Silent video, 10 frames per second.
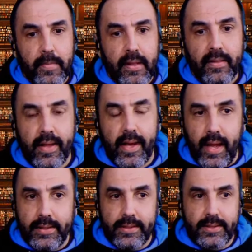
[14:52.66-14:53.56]

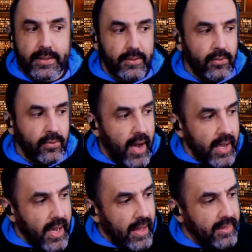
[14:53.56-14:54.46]
that's
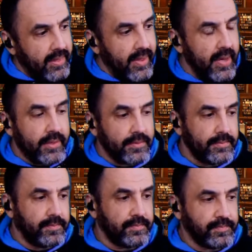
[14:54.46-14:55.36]
why I think
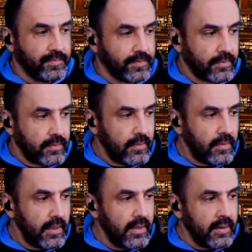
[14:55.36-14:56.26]

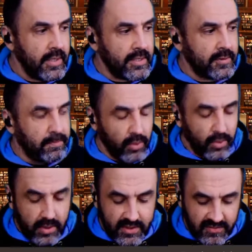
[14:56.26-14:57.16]
this
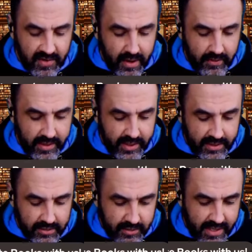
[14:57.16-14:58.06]
book is very
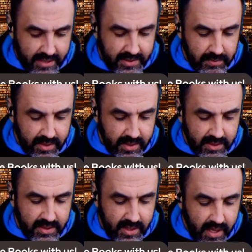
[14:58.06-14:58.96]
interesting,
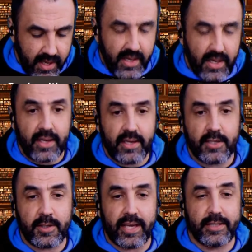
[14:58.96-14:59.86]
because
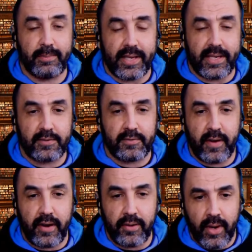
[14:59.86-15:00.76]
explains
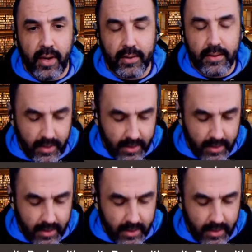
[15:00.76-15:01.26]
very well